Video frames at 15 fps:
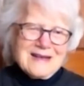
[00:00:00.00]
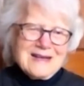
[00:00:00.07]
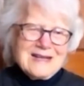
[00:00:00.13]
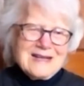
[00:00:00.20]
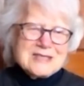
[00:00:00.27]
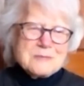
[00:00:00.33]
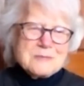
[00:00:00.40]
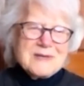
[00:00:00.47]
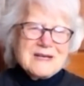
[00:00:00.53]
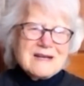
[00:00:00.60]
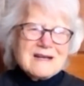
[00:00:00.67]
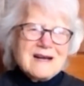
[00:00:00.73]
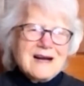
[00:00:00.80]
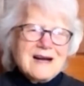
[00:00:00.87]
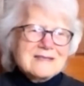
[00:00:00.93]
It's been a
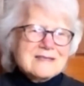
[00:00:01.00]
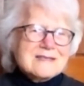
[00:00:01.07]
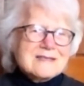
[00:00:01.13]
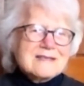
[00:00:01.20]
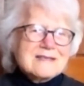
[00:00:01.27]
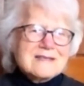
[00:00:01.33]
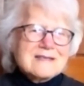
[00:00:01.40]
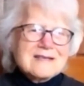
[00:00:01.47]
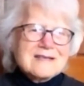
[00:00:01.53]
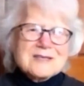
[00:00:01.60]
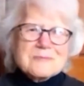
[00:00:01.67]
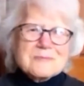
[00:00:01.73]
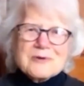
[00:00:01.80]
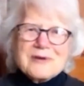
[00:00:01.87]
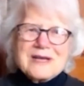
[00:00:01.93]
constant
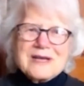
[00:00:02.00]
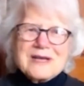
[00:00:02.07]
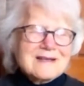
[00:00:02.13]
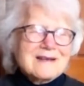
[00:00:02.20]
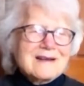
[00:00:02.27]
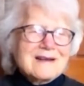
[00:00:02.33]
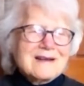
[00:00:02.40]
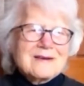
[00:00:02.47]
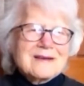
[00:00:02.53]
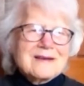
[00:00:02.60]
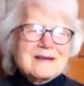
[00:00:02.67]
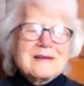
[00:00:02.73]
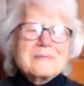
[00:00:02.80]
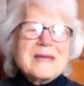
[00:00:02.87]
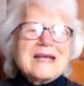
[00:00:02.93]
inspiration and
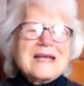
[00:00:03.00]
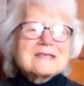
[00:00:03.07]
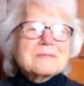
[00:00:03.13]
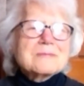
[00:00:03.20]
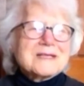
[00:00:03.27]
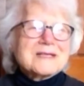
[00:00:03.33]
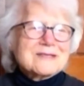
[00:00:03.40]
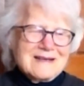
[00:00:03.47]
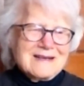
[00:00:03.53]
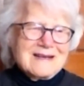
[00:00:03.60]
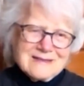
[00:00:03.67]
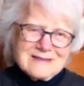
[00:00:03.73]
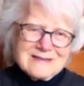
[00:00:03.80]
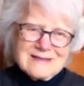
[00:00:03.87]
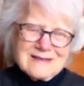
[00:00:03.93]
amazement to me.
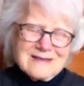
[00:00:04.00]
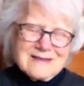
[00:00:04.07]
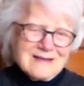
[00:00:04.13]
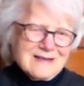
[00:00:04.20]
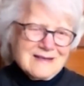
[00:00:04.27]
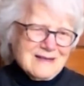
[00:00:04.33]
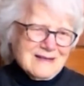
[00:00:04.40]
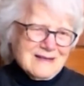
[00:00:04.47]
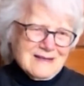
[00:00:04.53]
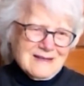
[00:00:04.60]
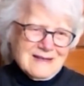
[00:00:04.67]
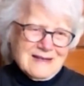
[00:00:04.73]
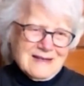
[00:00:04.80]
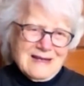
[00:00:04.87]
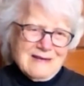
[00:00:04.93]

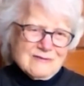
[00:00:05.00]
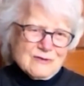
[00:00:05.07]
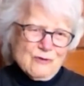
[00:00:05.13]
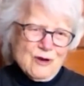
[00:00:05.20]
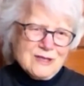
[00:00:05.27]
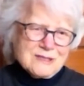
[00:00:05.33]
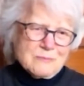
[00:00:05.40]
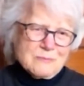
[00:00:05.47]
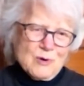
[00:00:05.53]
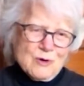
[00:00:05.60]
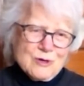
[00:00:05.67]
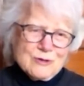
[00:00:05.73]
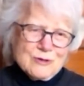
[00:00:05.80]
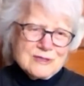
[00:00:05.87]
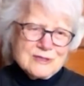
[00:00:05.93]
Has crossed
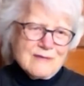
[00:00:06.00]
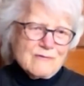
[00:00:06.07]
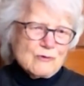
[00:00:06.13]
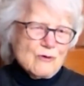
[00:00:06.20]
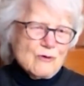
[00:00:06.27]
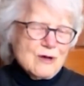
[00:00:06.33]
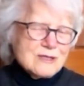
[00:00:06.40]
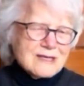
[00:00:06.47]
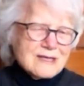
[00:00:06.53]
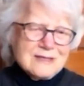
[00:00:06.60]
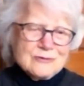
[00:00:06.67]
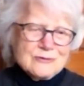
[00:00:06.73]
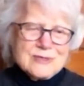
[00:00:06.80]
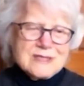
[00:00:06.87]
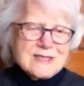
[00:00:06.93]
borders, have crossed
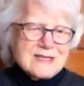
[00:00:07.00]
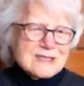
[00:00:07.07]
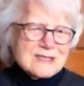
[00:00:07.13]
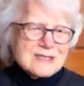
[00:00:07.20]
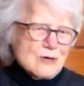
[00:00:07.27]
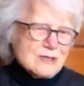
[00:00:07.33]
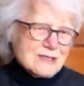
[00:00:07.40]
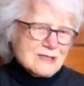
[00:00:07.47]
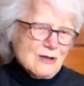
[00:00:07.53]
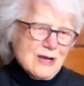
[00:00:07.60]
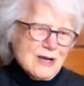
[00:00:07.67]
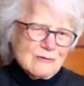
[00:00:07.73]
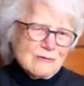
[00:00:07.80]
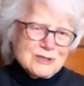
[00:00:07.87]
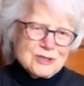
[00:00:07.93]
countries, has crossed
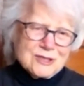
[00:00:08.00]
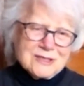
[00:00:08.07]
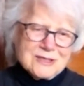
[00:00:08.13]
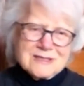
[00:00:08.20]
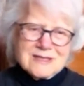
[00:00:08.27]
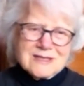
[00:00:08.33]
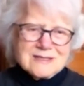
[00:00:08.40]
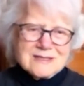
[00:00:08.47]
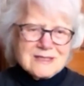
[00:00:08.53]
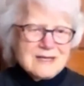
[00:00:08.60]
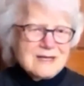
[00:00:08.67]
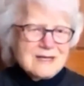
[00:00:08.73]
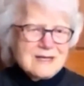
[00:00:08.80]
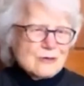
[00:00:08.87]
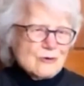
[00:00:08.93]
languages, has
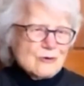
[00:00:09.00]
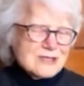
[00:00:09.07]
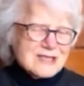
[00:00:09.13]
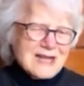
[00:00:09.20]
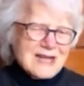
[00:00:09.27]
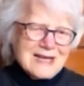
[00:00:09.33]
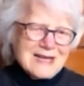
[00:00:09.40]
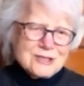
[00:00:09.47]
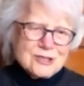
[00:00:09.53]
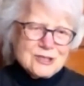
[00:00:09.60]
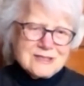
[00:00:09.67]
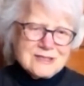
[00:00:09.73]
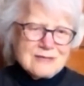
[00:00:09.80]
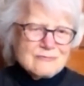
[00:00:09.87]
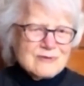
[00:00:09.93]
crossed ages
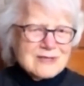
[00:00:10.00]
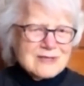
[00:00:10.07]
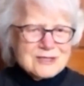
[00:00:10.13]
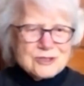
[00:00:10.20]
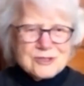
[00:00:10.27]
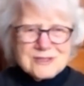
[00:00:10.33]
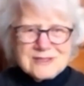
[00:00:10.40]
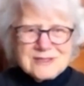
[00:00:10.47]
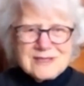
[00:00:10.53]
and religions